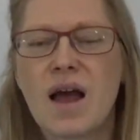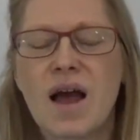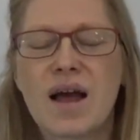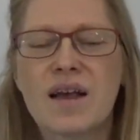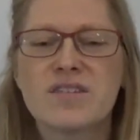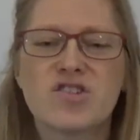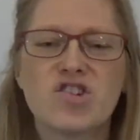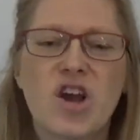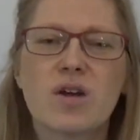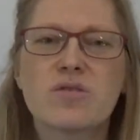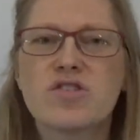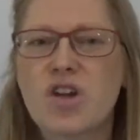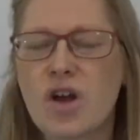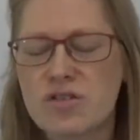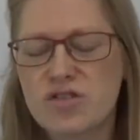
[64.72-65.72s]
As a child
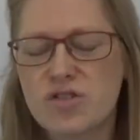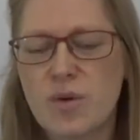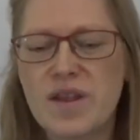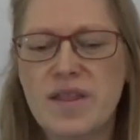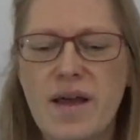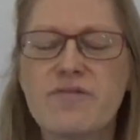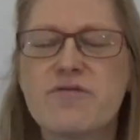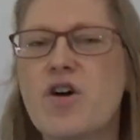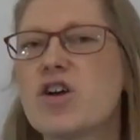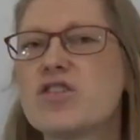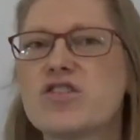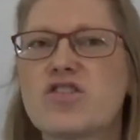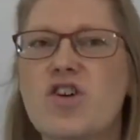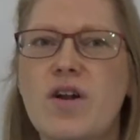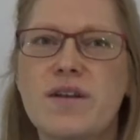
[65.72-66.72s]
starts to eat their
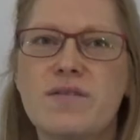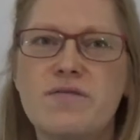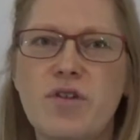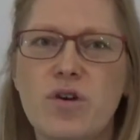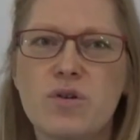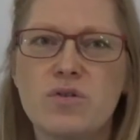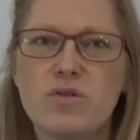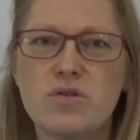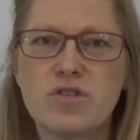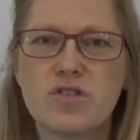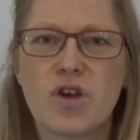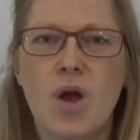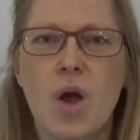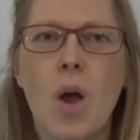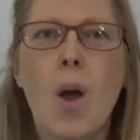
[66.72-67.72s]
first solid foods,